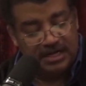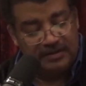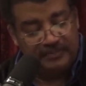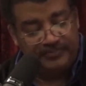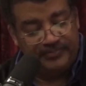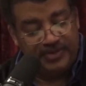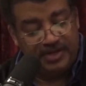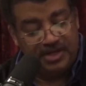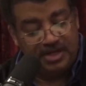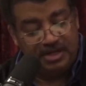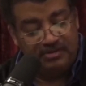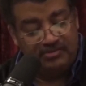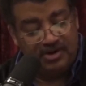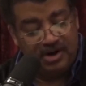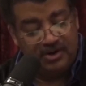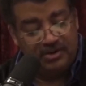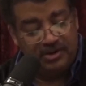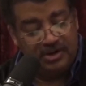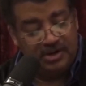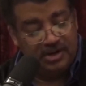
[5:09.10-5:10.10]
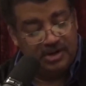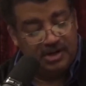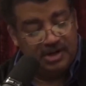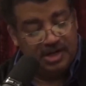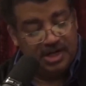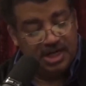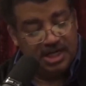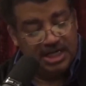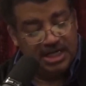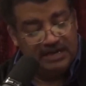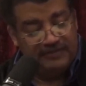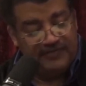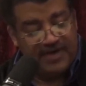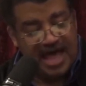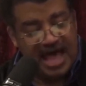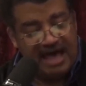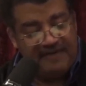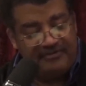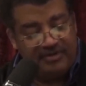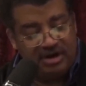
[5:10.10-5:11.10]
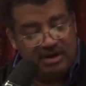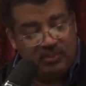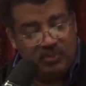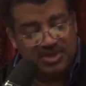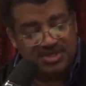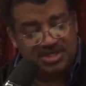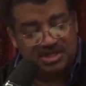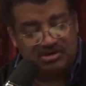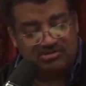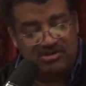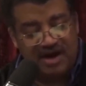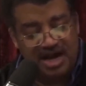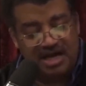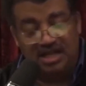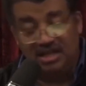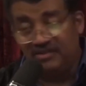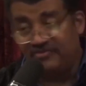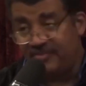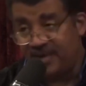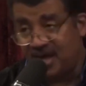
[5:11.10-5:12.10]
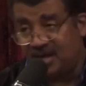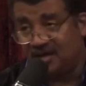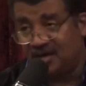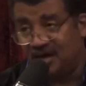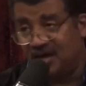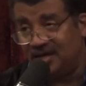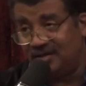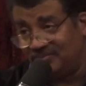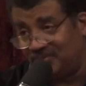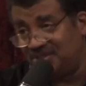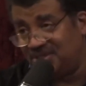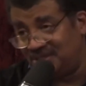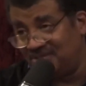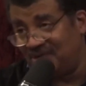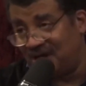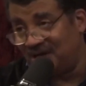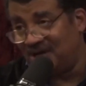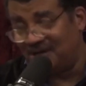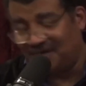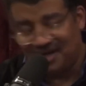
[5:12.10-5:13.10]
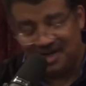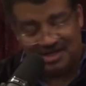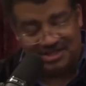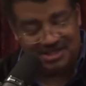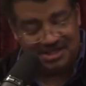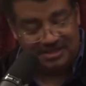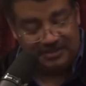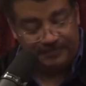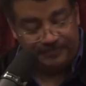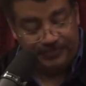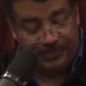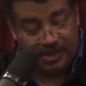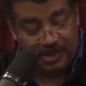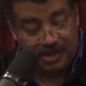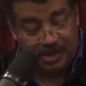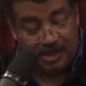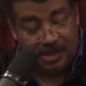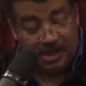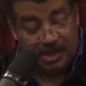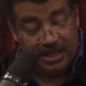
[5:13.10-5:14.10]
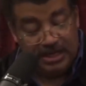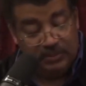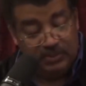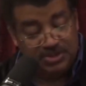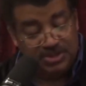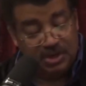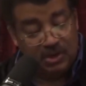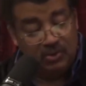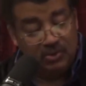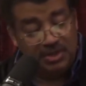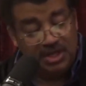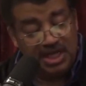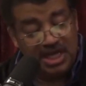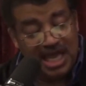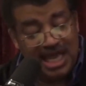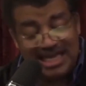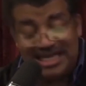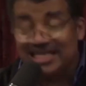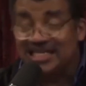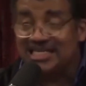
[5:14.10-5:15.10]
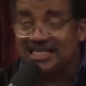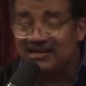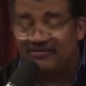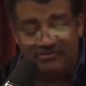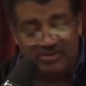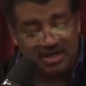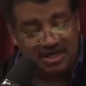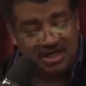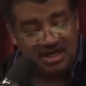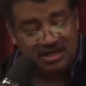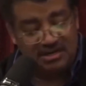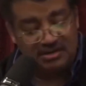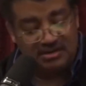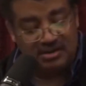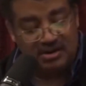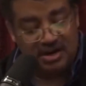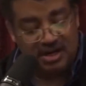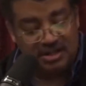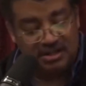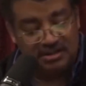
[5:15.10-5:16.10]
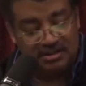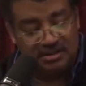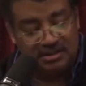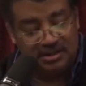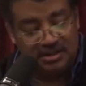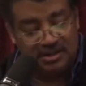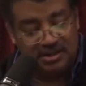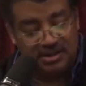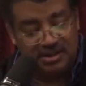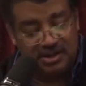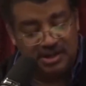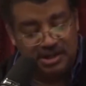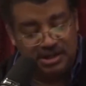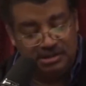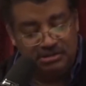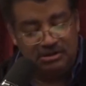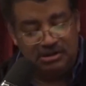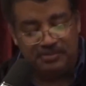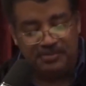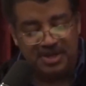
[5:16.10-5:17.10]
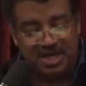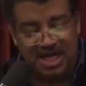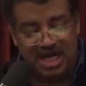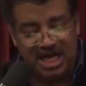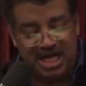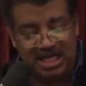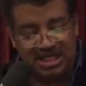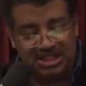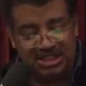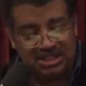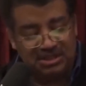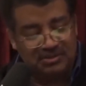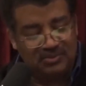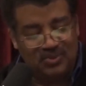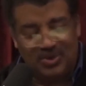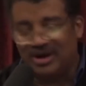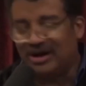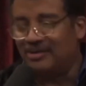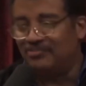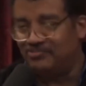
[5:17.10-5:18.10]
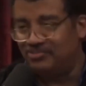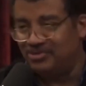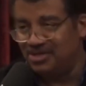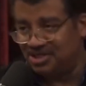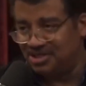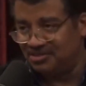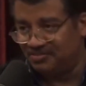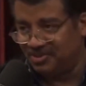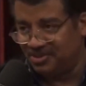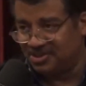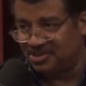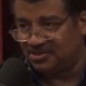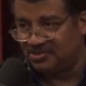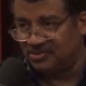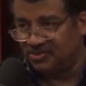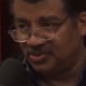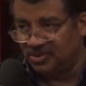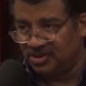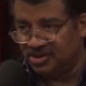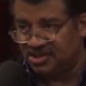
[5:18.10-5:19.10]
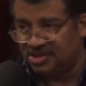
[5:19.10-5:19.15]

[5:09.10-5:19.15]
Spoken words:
He wrote, if Africa was the cradle of mankind, which he recognizes, it was only an indifferent kindergarten. Europe and Asia were our principal schools.